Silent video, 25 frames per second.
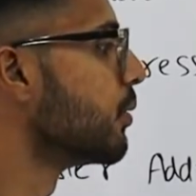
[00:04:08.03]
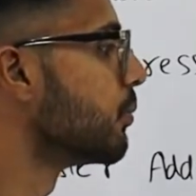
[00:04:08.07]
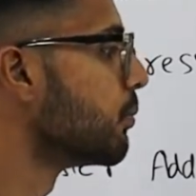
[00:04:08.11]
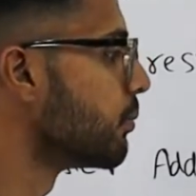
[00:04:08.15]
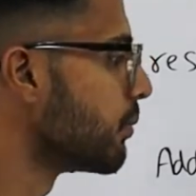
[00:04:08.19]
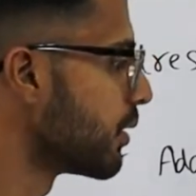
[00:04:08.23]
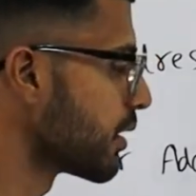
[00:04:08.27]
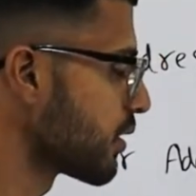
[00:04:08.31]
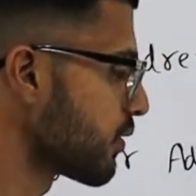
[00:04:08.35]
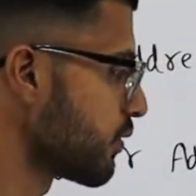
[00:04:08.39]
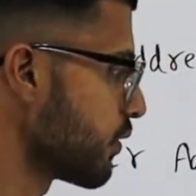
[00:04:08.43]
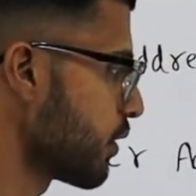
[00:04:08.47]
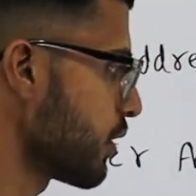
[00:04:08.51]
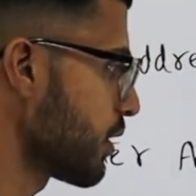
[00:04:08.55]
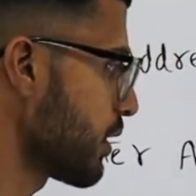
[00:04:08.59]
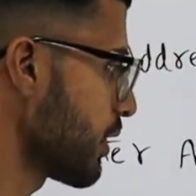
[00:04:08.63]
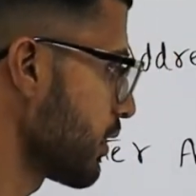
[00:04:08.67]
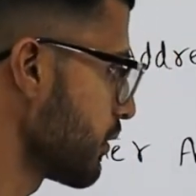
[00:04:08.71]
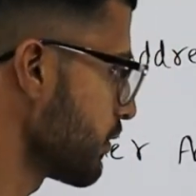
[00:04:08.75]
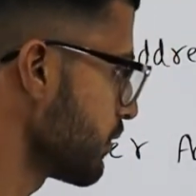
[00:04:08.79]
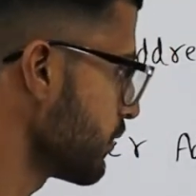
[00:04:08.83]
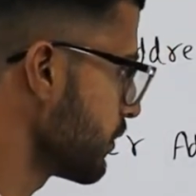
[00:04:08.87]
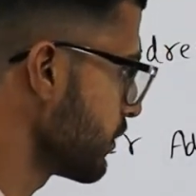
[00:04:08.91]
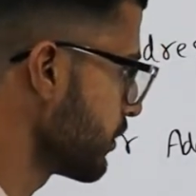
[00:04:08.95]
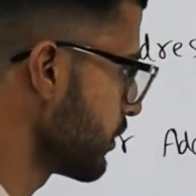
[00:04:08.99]
But what
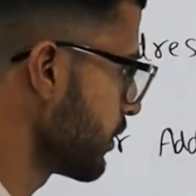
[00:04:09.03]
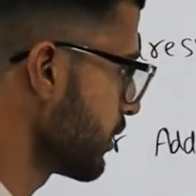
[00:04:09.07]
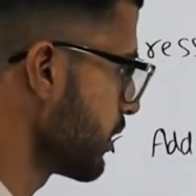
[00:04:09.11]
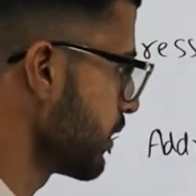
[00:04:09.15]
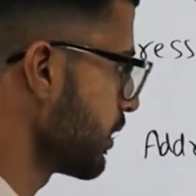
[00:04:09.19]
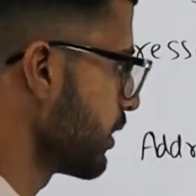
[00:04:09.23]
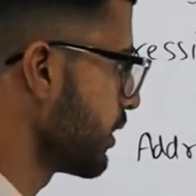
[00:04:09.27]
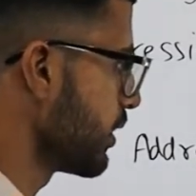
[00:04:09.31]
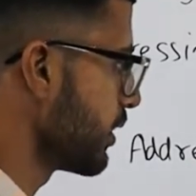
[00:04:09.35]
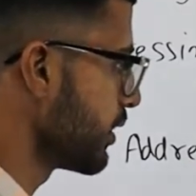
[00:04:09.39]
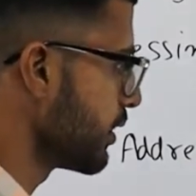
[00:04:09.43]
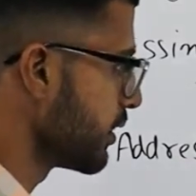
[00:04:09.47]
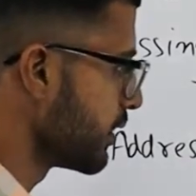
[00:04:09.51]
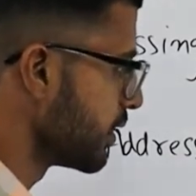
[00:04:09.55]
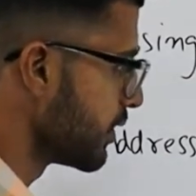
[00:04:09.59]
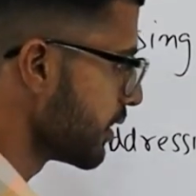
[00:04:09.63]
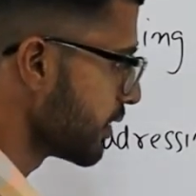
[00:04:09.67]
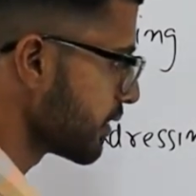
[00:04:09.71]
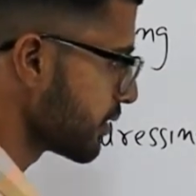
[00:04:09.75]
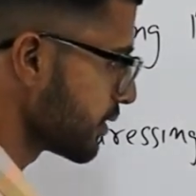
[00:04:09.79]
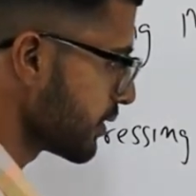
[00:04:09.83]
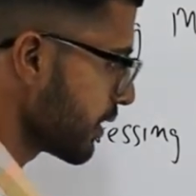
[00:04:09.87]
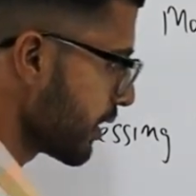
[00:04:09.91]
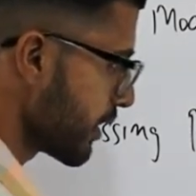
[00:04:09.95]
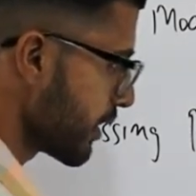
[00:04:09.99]
if this